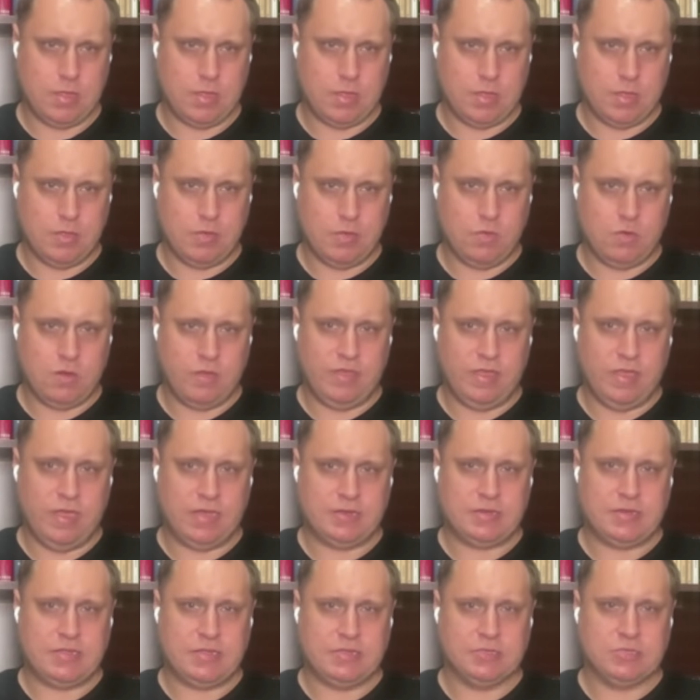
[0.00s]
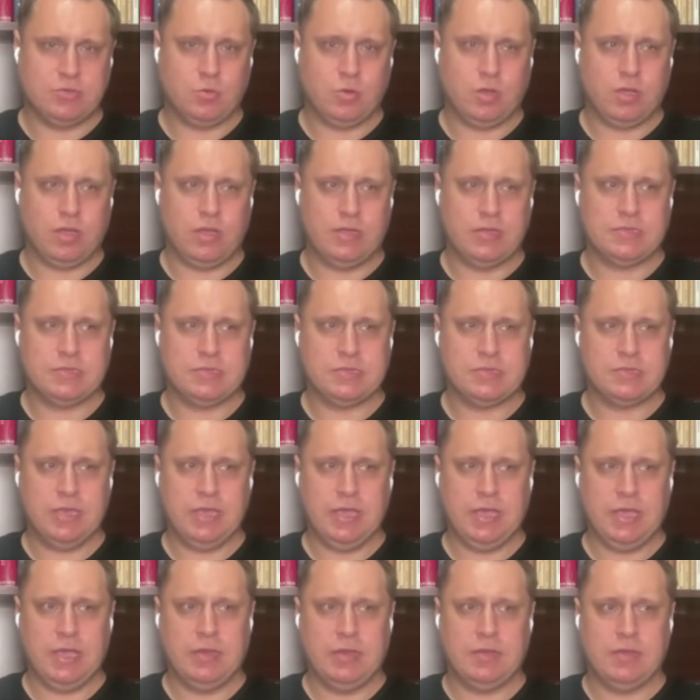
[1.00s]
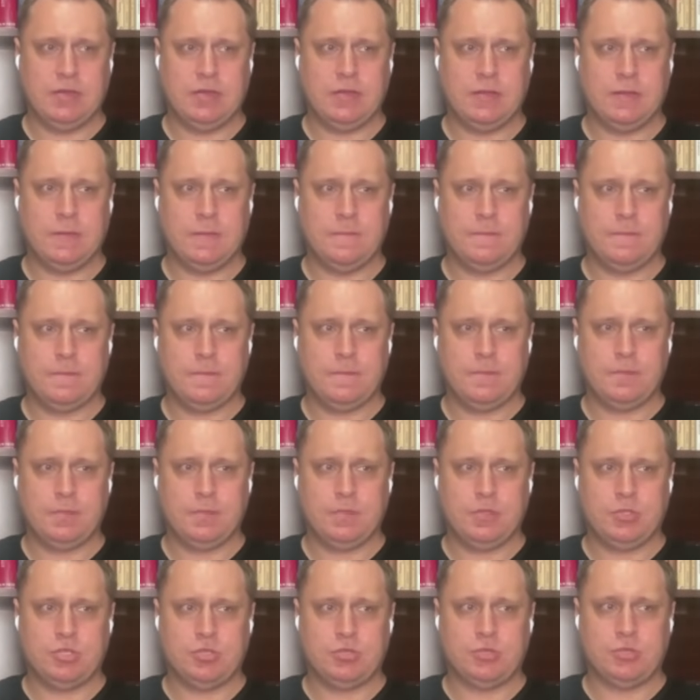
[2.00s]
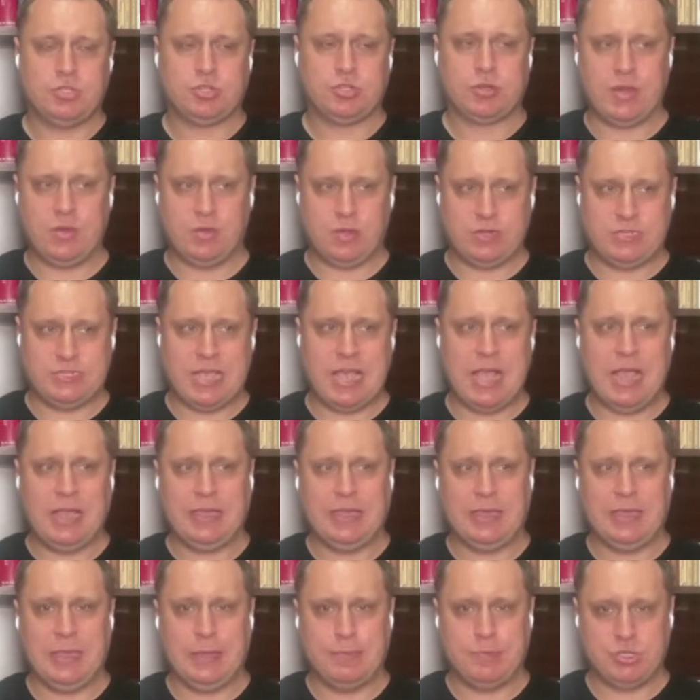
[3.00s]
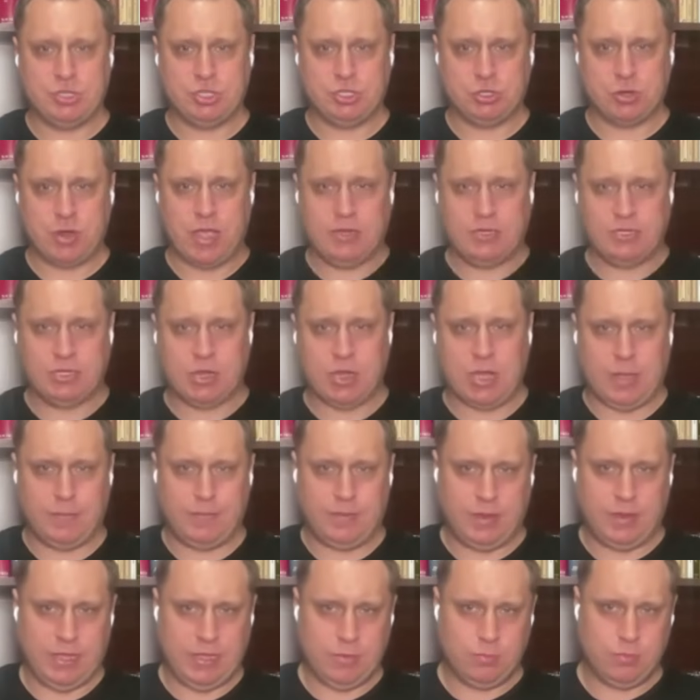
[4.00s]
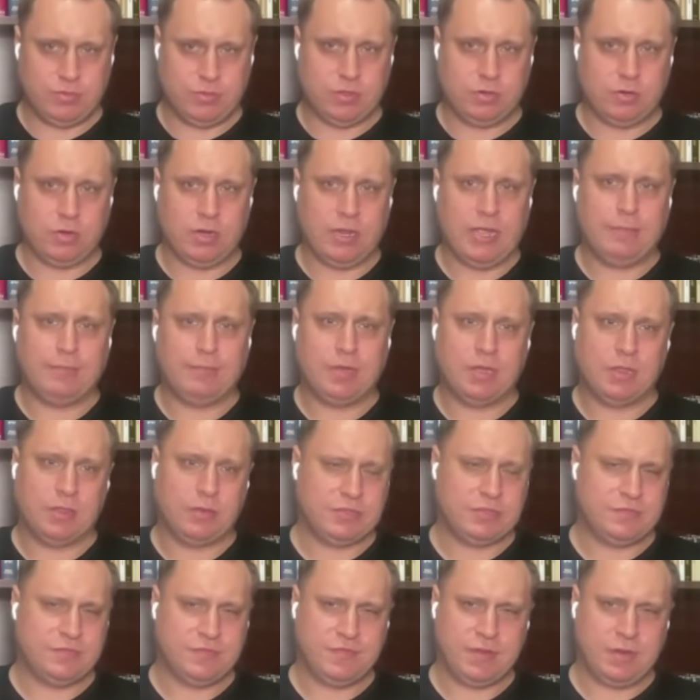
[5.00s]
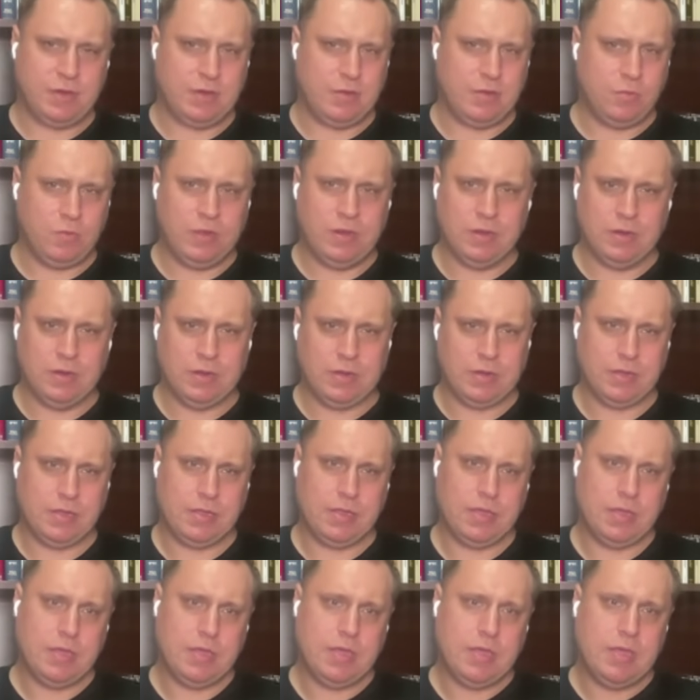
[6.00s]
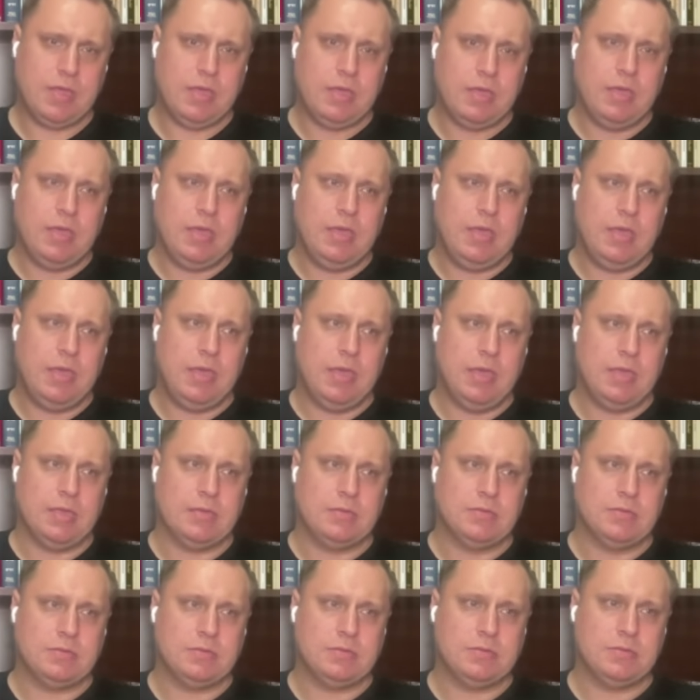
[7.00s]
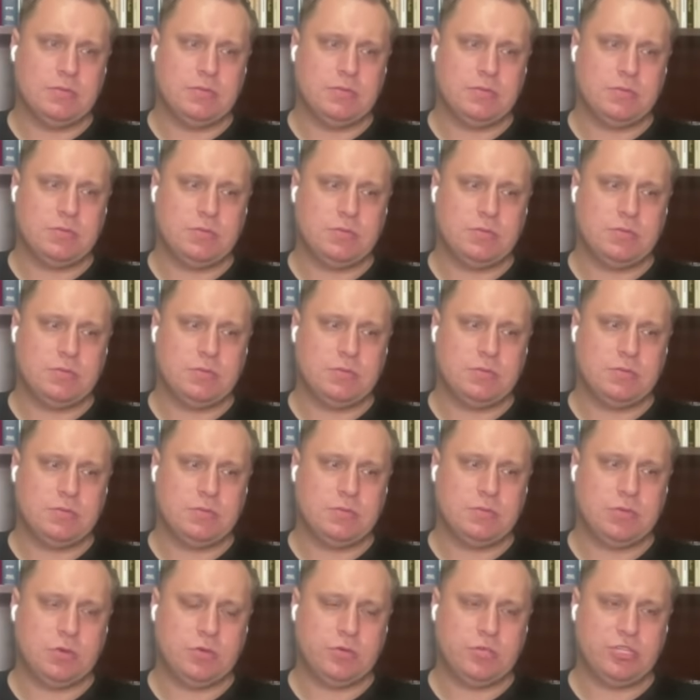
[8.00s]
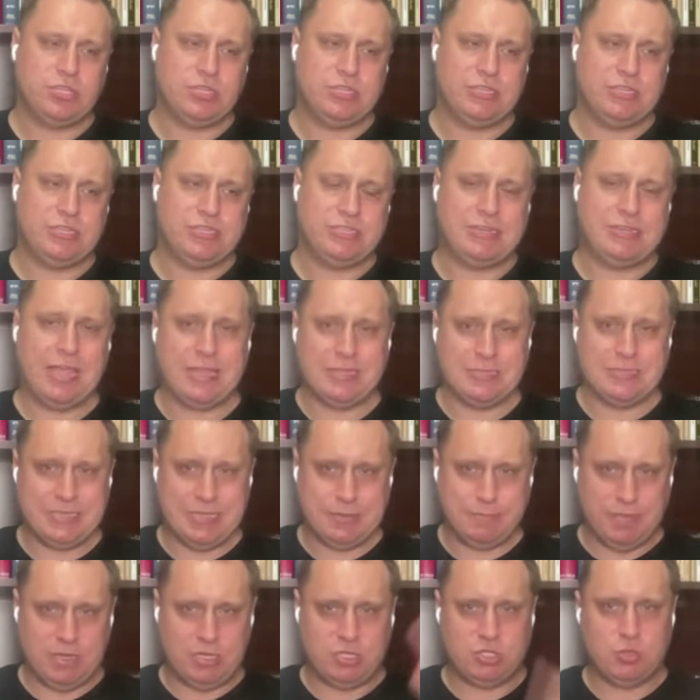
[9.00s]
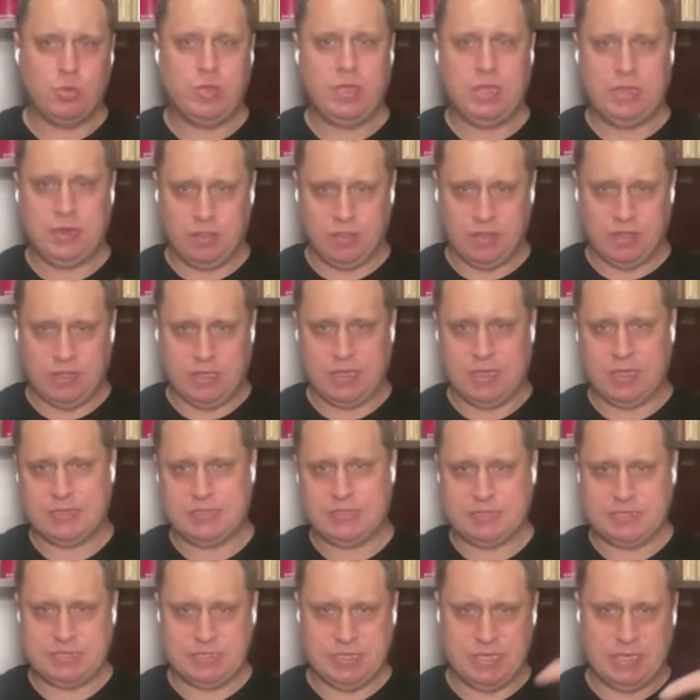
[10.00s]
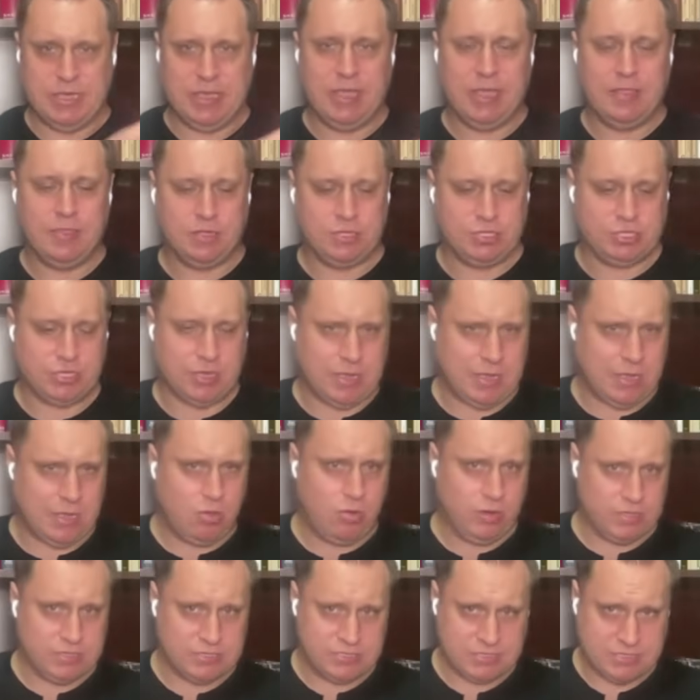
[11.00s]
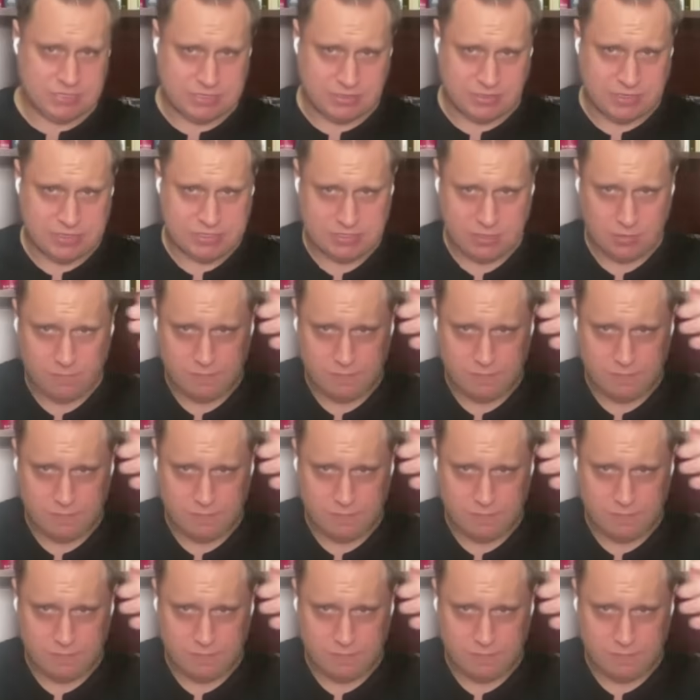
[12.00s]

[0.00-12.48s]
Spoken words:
One of the entities was, and trying to attack him and trying to with the grandmother. It's very weird. And so she stands in between the entity and the child and says, listen,